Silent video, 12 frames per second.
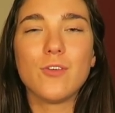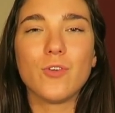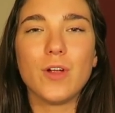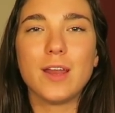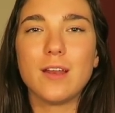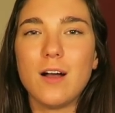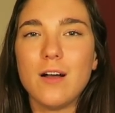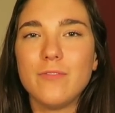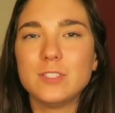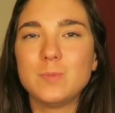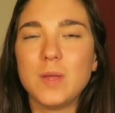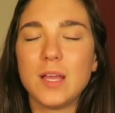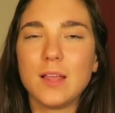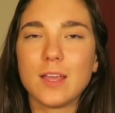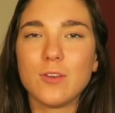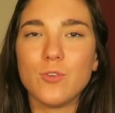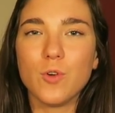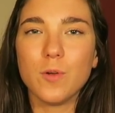write it off as being
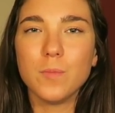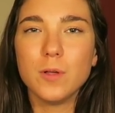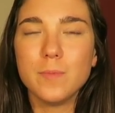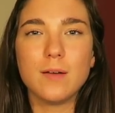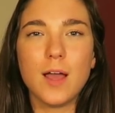like normal.